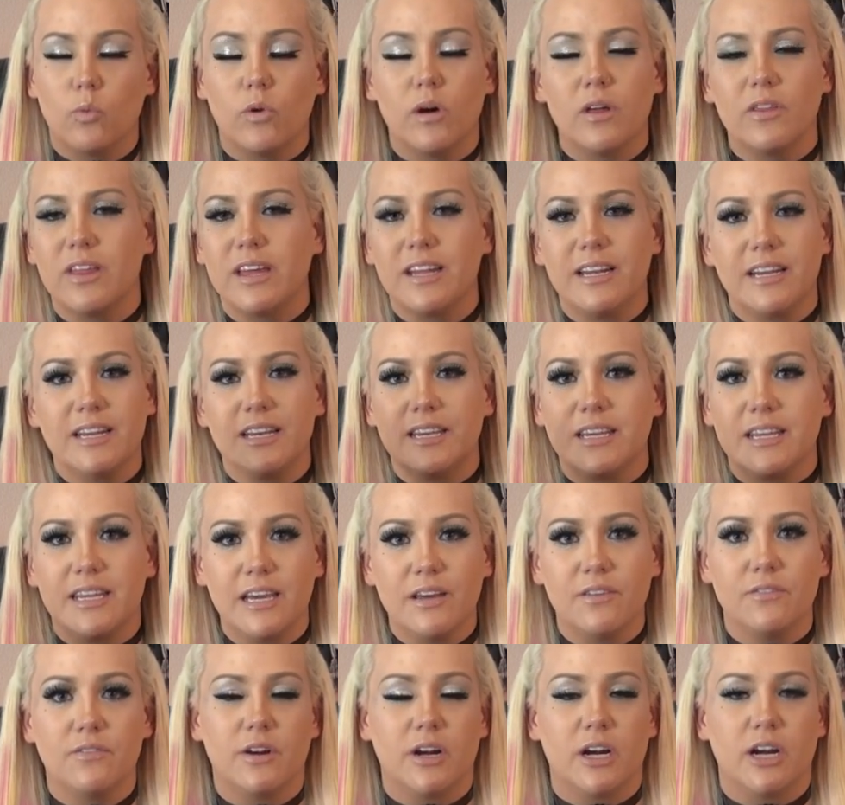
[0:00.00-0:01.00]
Well, they didn't
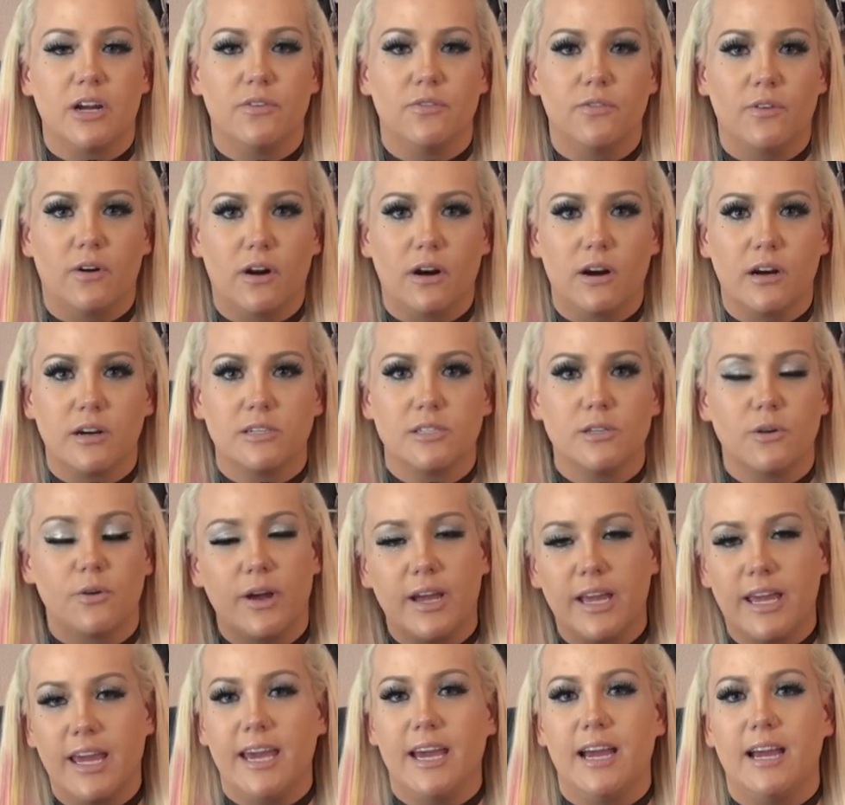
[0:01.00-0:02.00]
get very far, so
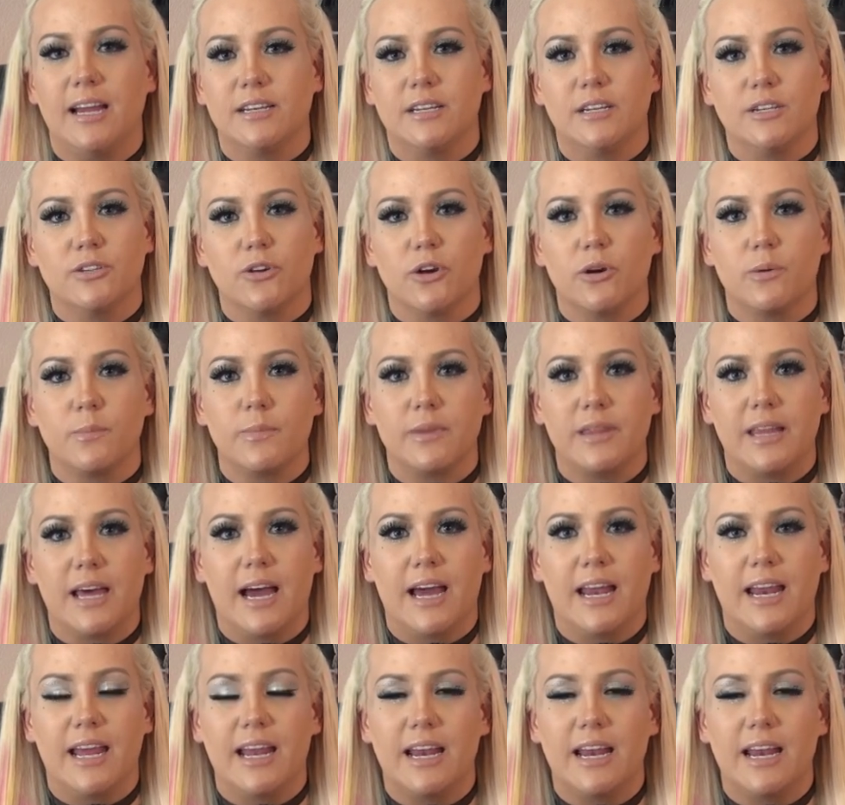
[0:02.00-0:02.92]
I can't determine that.